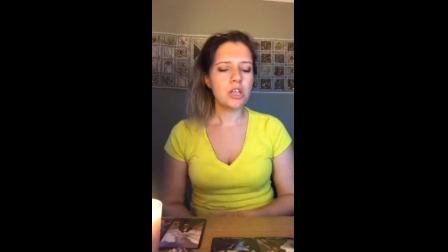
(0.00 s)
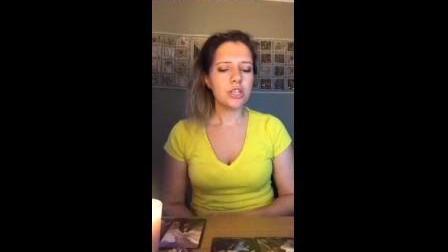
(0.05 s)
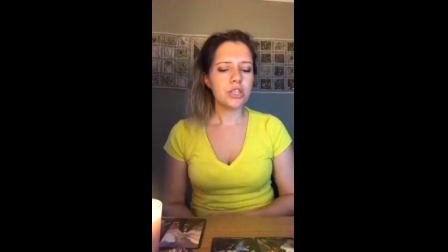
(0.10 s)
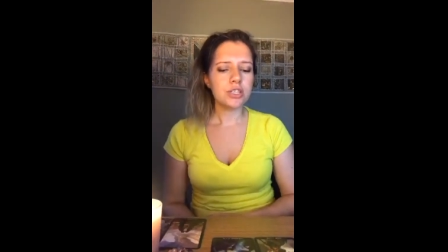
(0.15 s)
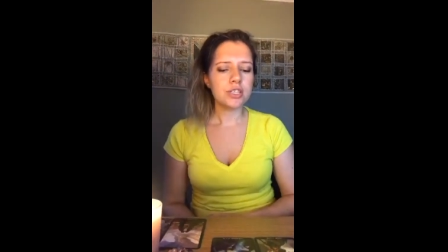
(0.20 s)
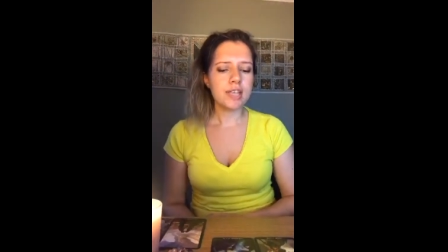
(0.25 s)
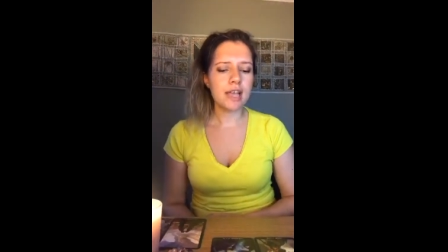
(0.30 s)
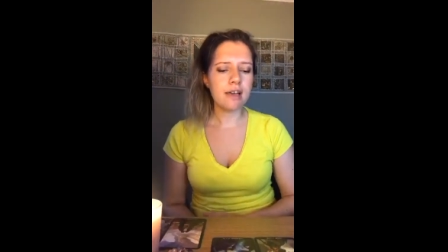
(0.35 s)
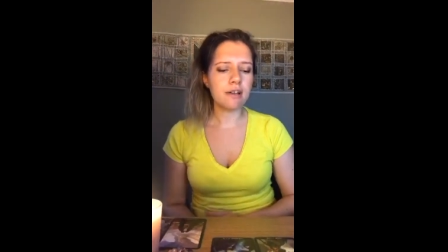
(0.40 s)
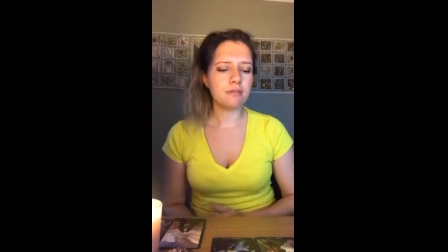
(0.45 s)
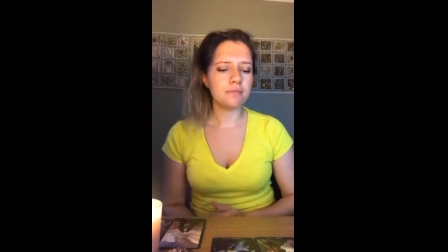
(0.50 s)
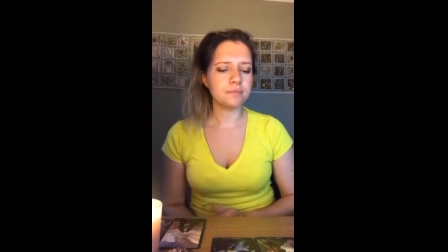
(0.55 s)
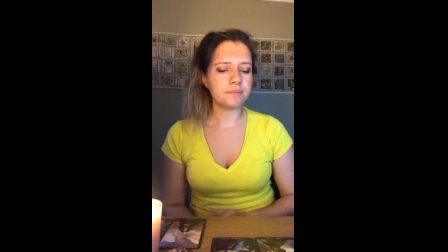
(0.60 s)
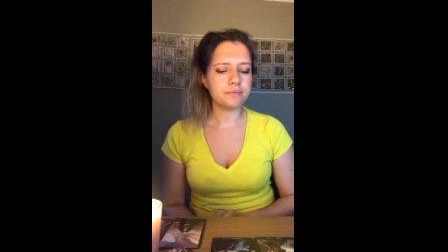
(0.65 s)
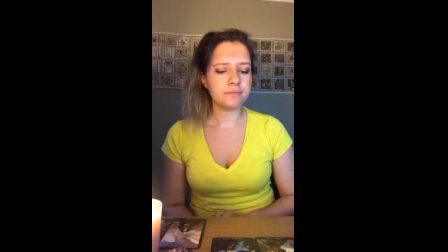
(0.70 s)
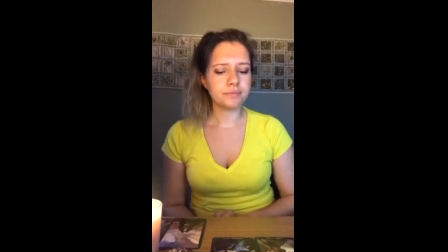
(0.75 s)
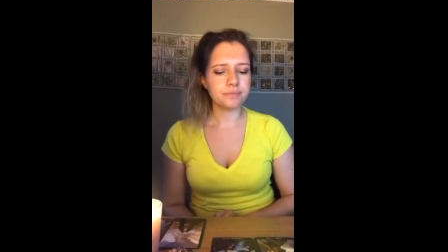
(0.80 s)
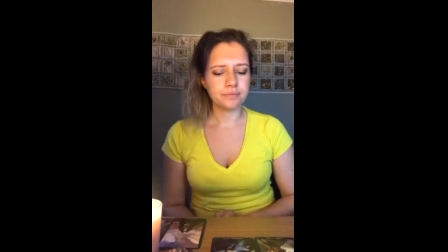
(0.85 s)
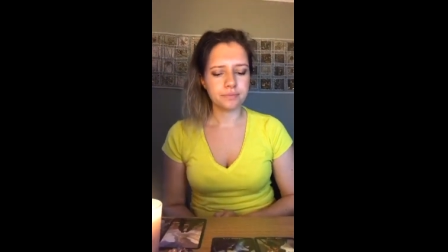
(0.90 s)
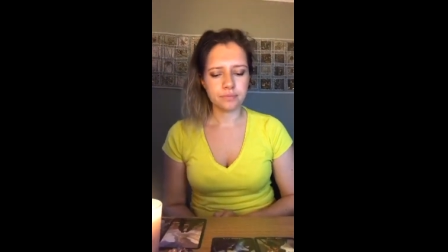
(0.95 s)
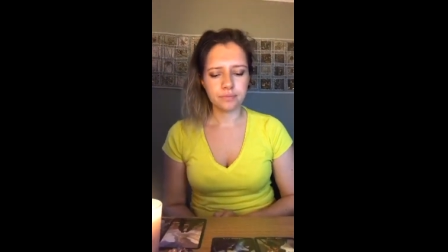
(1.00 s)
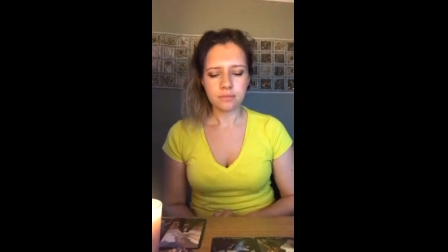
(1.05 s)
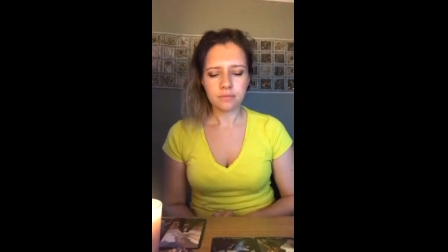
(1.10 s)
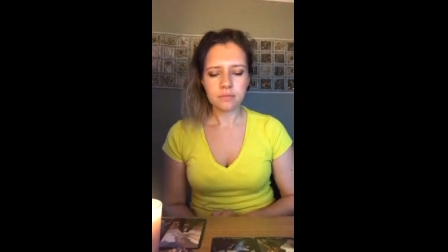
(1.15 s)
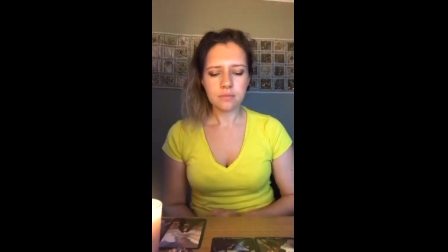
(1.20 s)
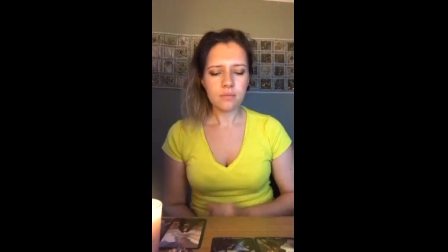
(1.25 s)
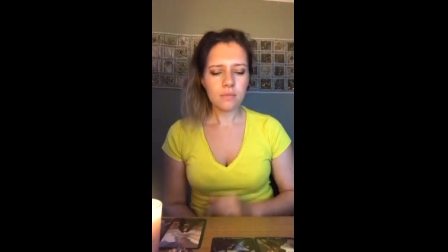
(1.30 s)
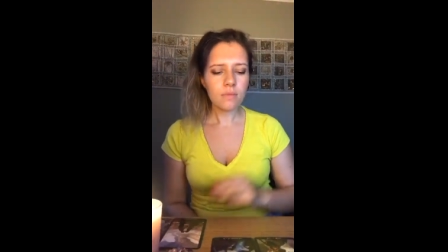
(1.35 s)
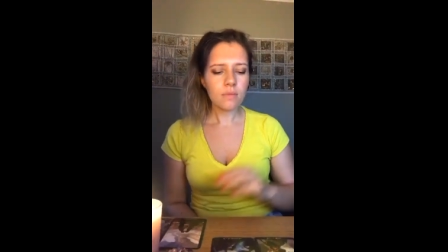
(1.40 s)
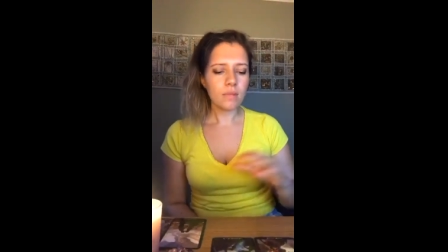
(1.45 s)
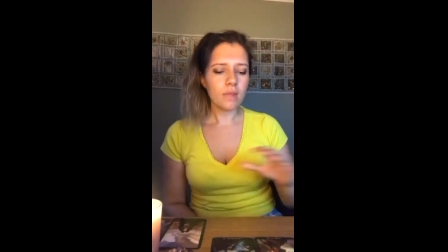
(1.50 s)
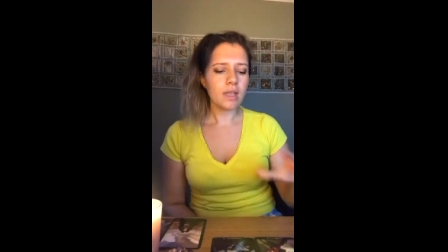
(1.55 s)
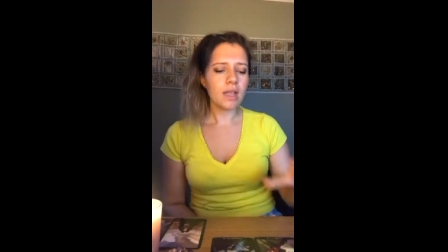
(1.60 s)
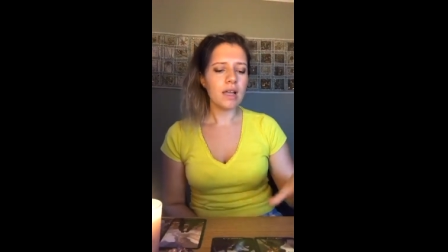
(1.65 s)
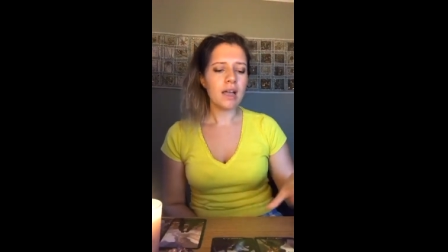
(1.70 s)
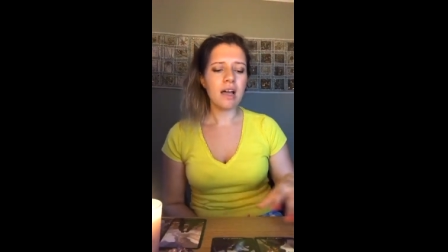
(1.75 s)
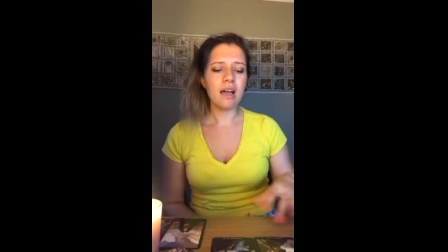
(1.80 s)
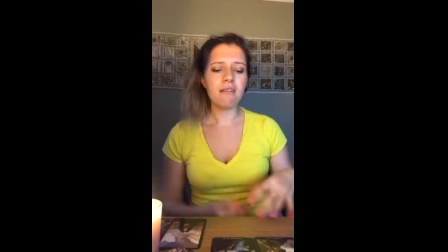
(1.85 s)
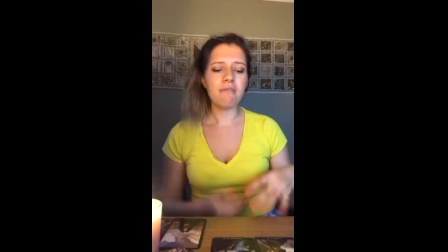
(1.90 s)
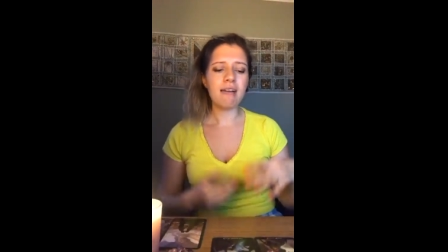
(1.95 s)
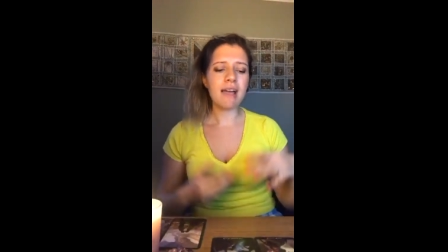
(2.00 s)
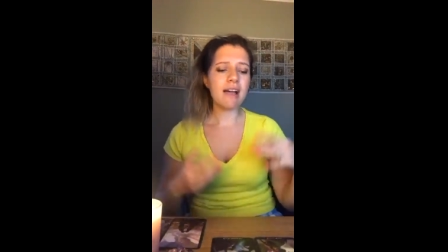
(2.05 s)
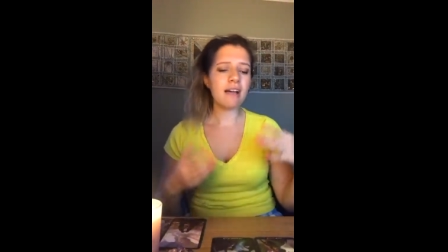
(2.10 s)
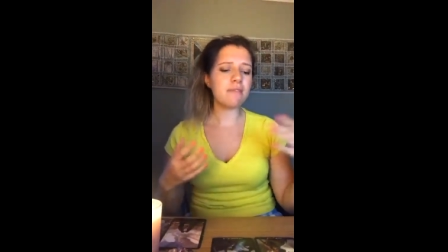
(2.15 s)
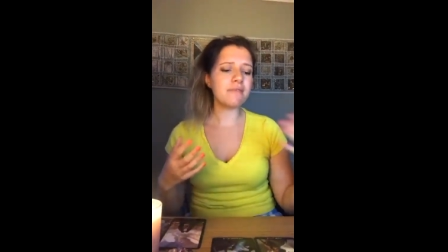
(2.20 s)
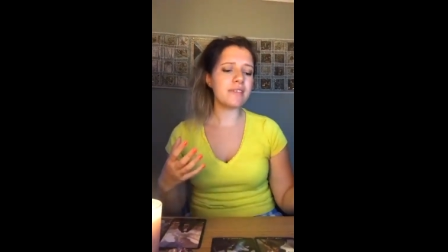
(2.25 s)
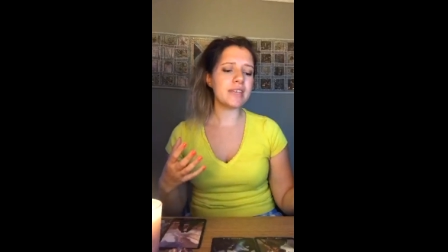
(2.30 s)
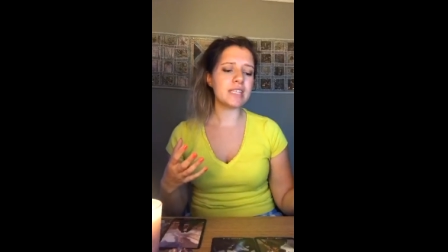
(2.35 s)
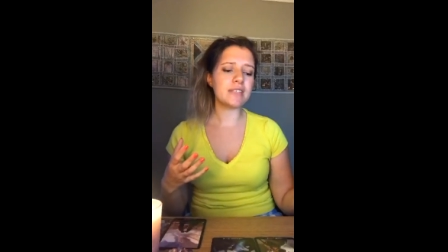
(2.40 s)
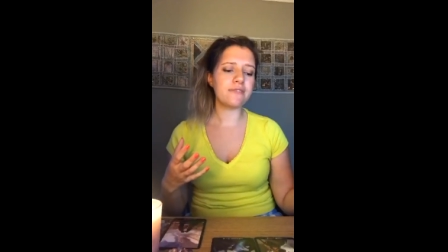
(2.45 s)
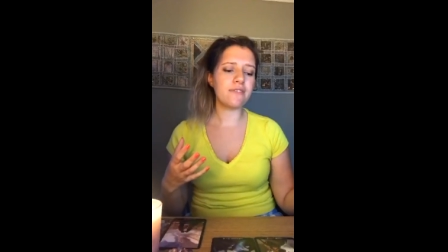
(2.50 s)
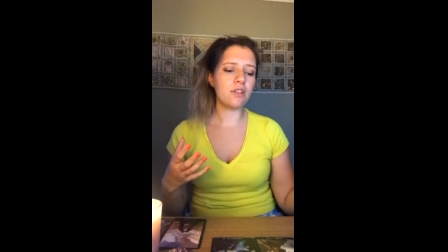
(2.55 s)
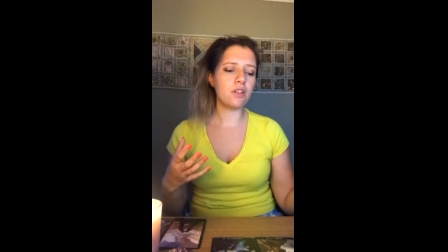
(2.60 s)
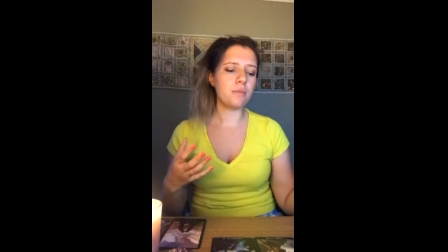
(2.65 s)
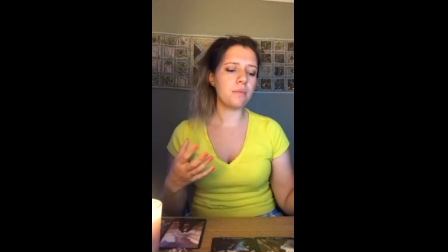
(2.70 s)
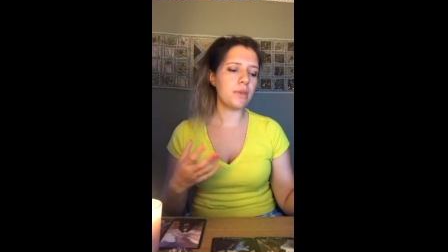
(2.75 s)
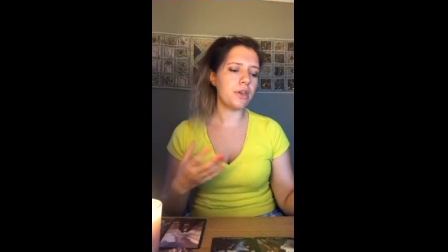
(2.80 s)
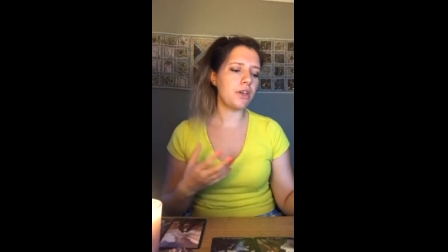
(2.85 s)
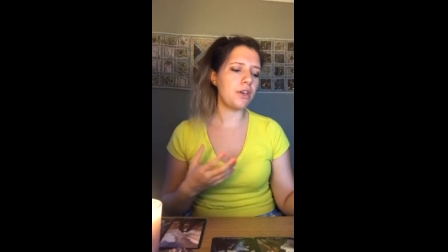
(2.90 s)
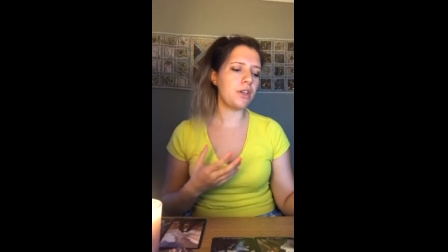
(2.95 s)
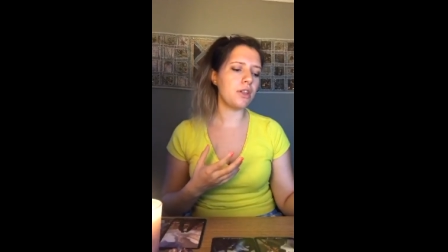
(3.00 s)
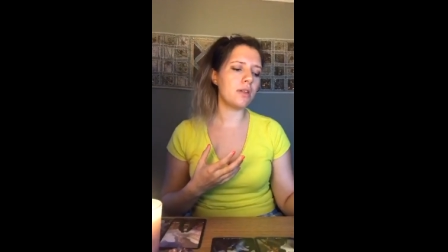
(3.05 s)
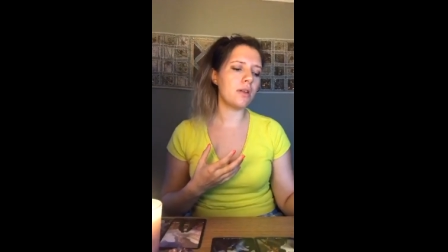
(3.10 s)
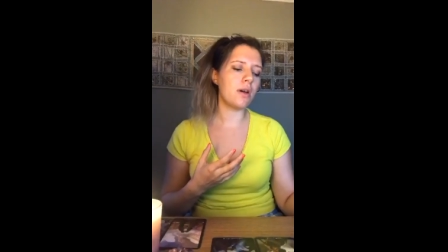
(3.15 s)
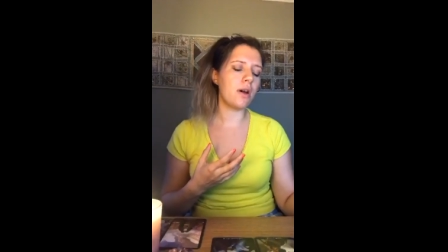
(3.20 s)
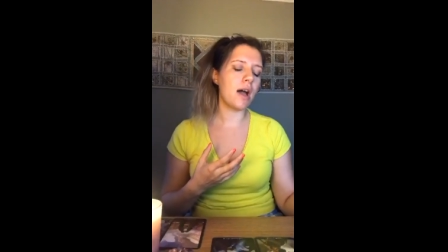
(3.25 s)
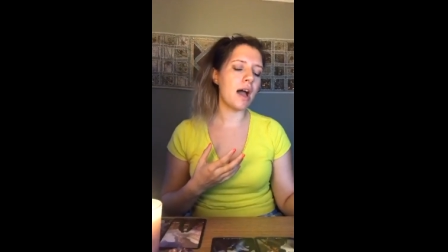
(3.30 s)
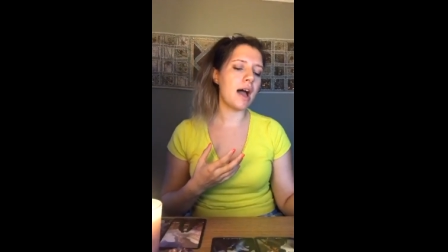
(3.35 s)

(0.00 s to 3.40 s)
So around this full moon,